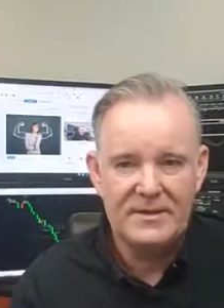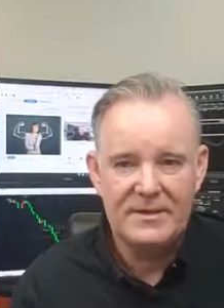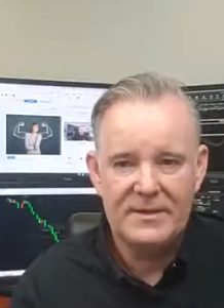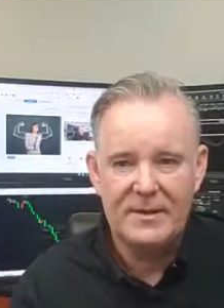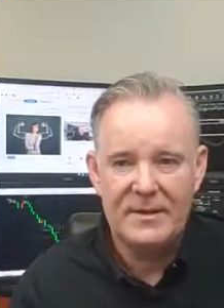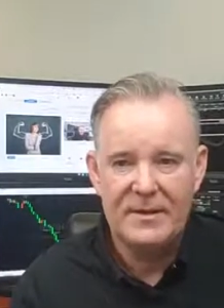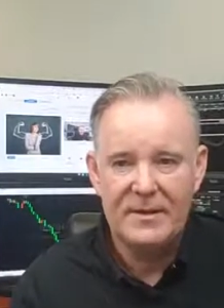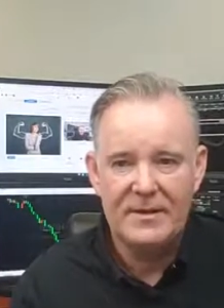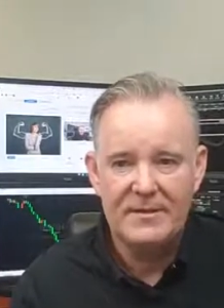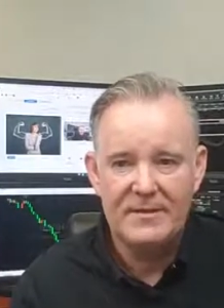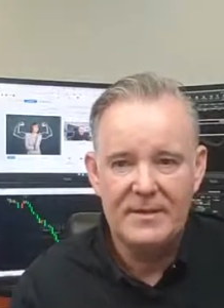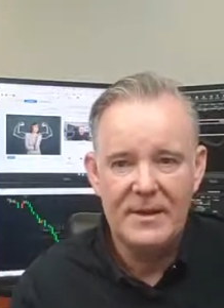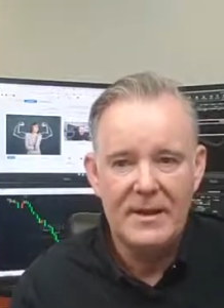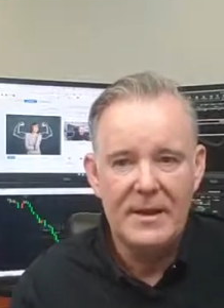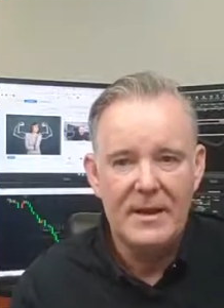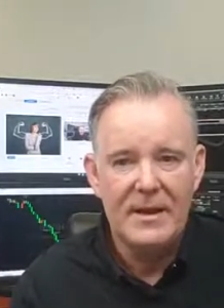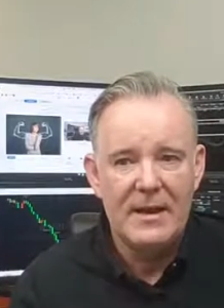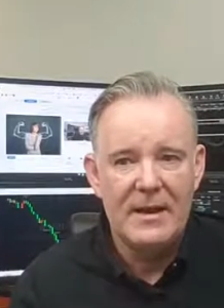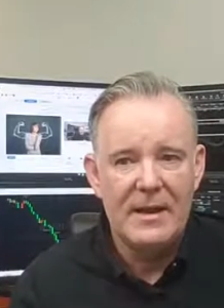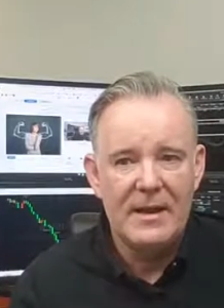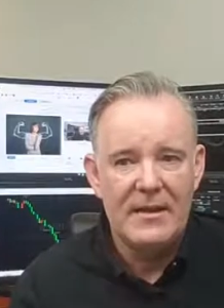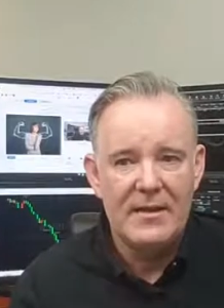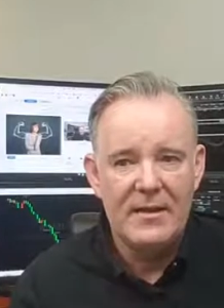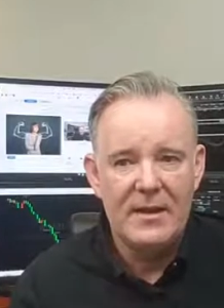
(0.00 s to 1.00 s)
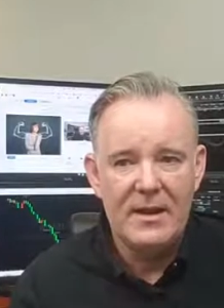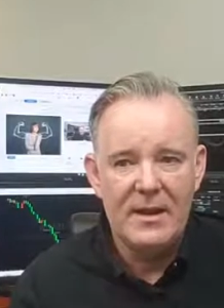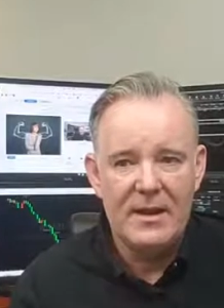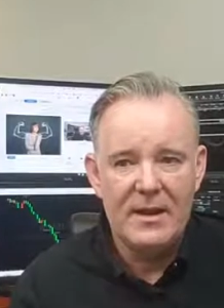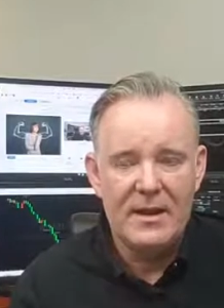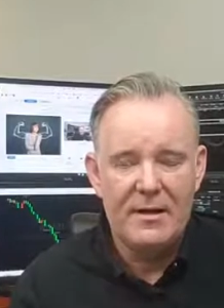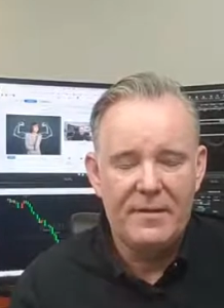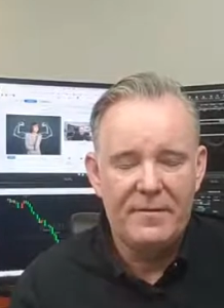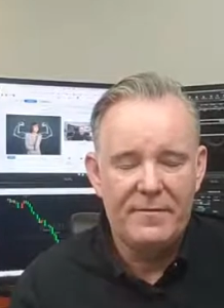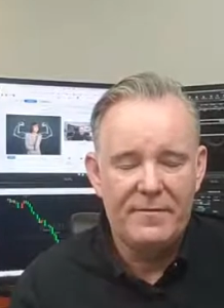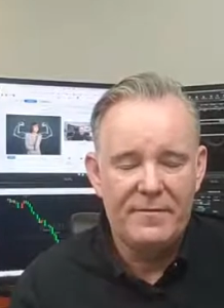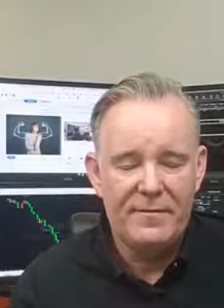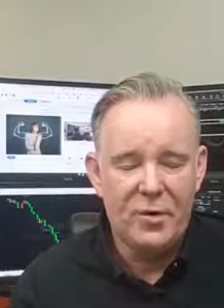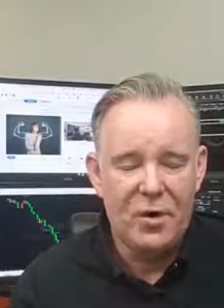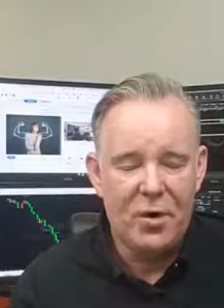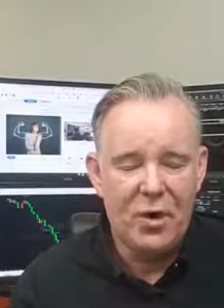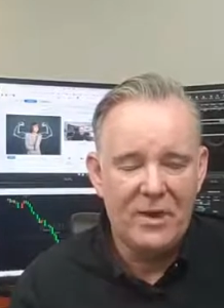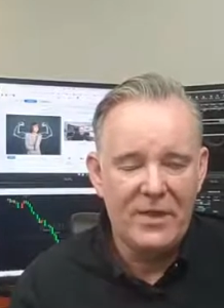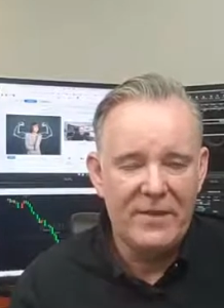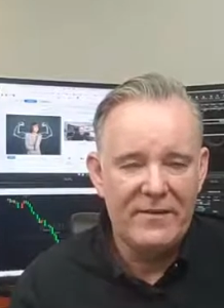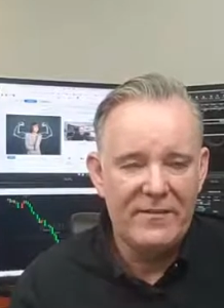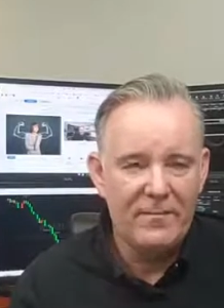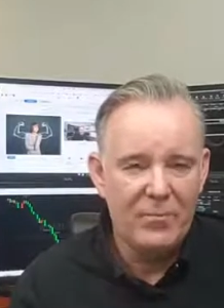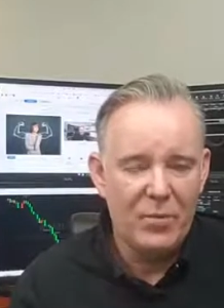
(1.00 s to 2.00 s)
They have got
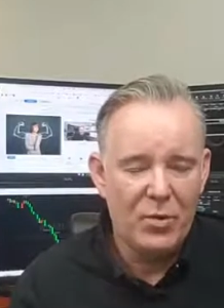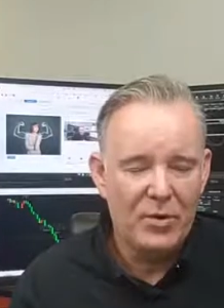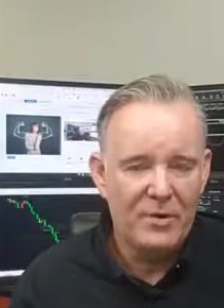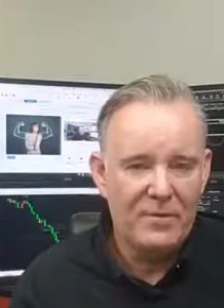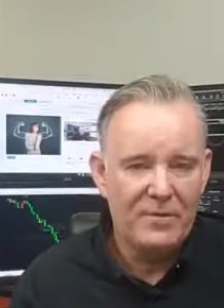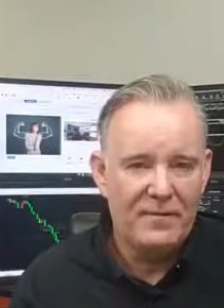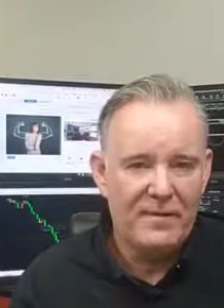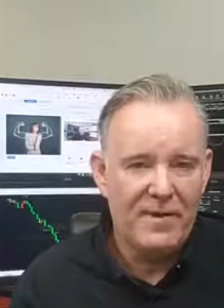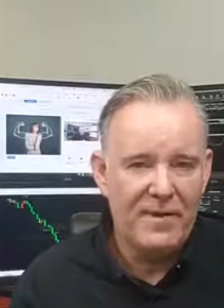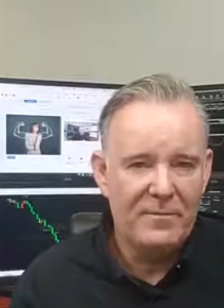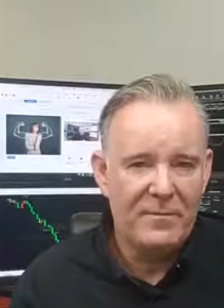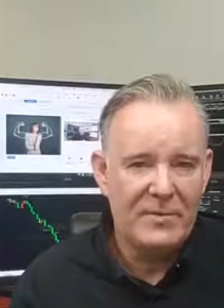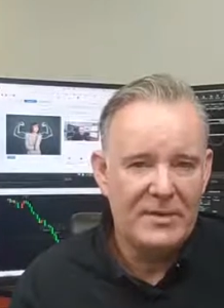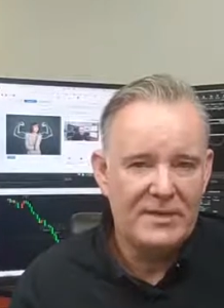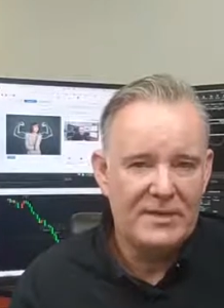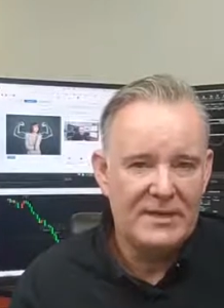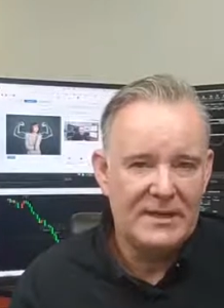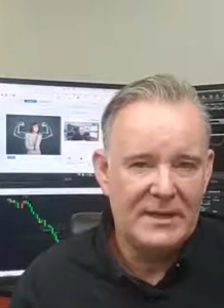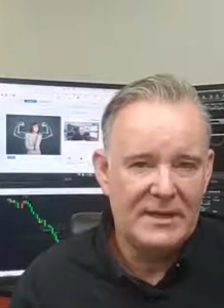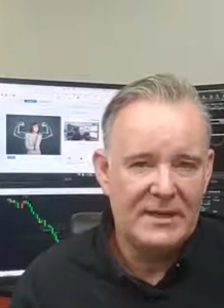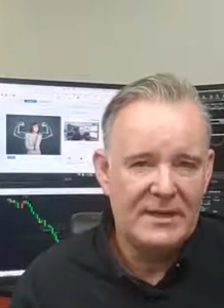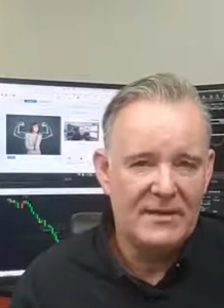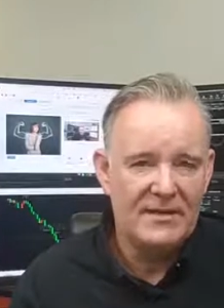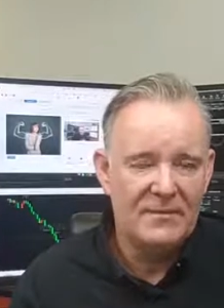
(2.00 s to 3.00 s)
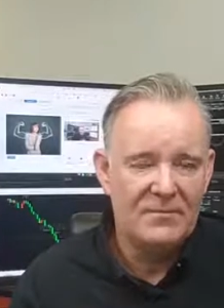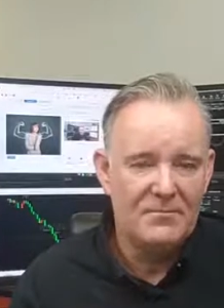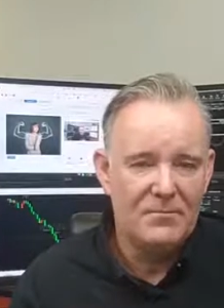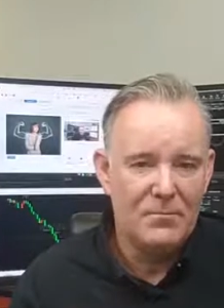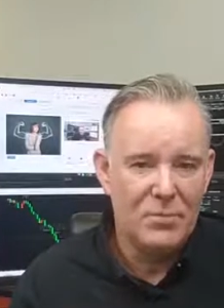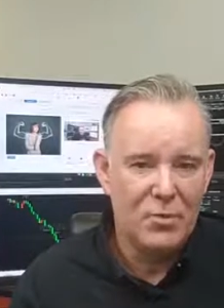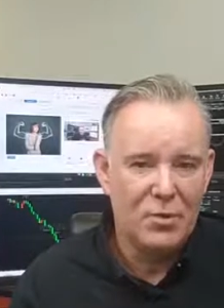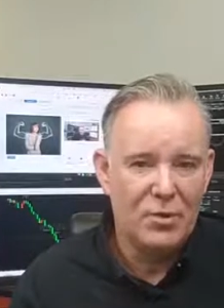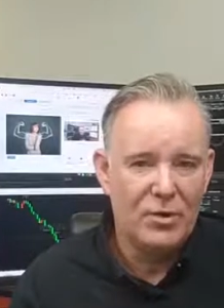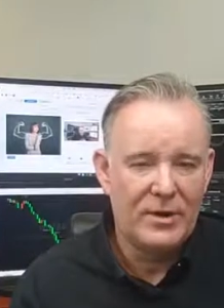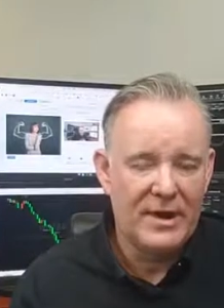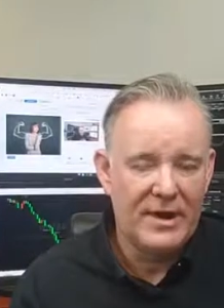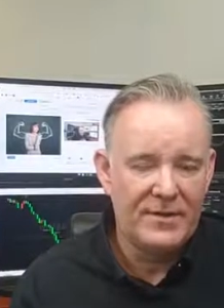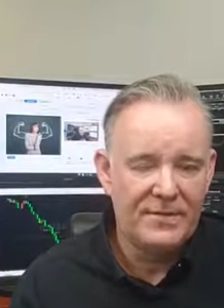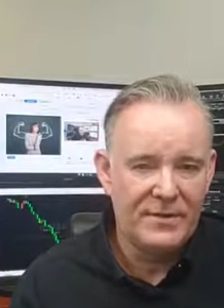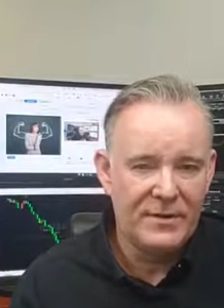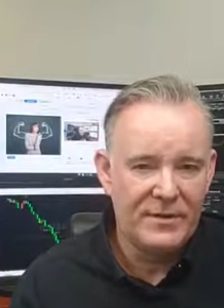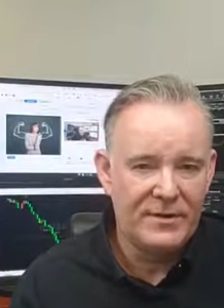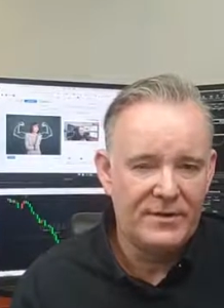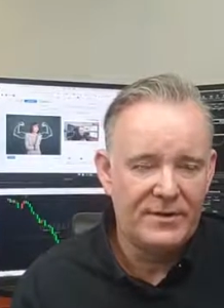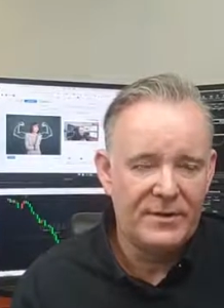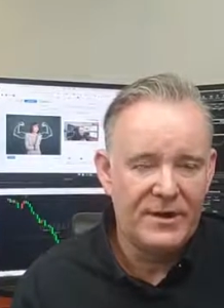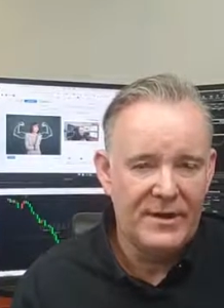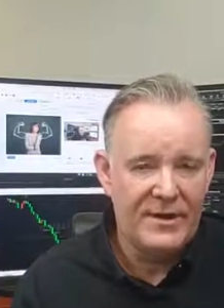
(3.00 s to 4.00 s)
11.5% more
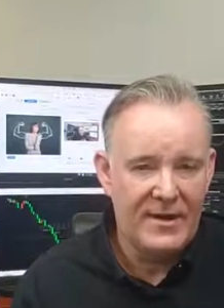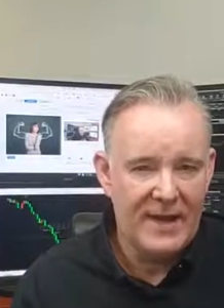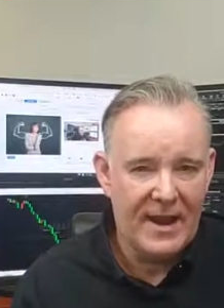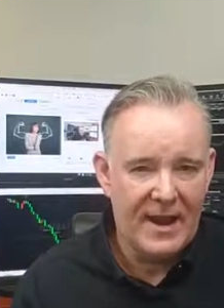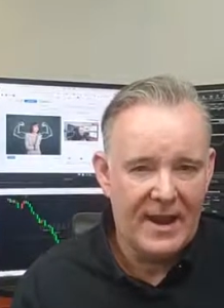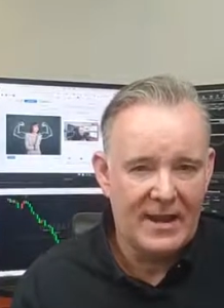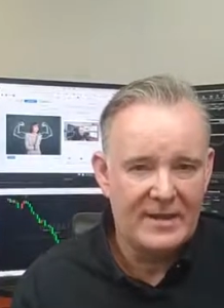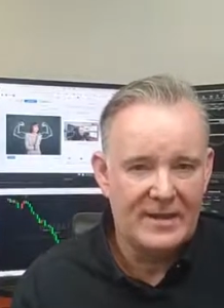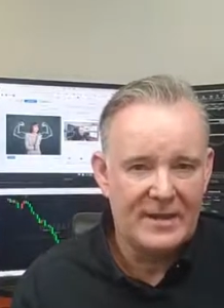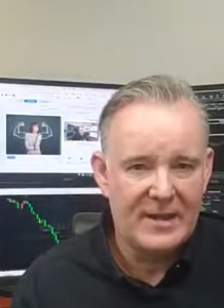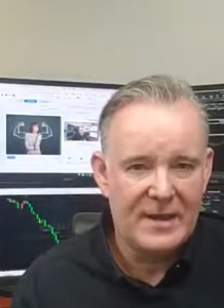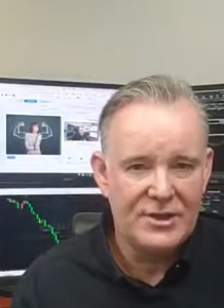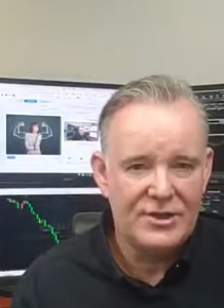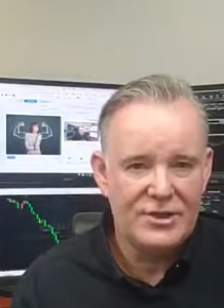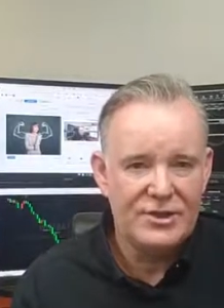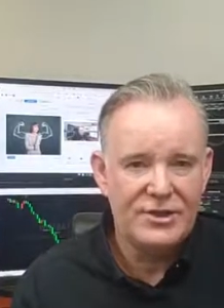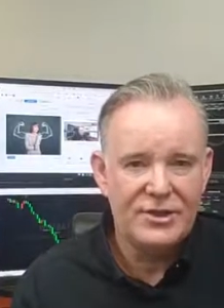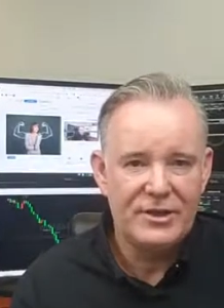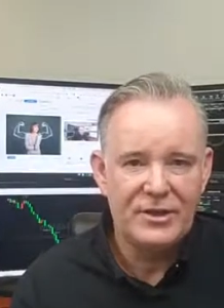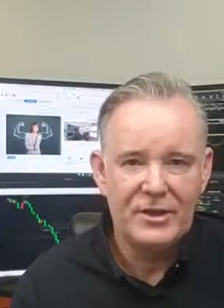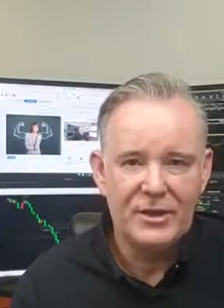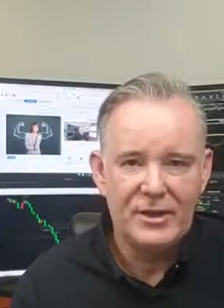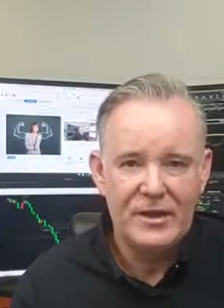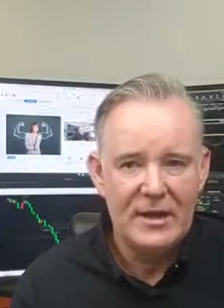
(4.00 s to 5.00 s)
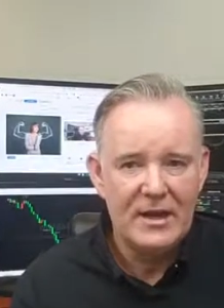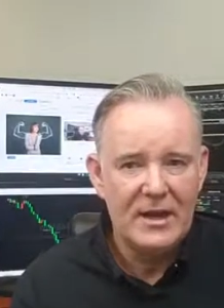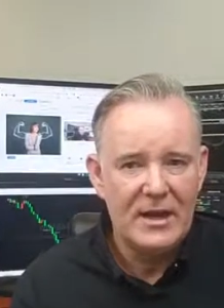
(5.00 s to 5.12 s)
inventory than they had last year,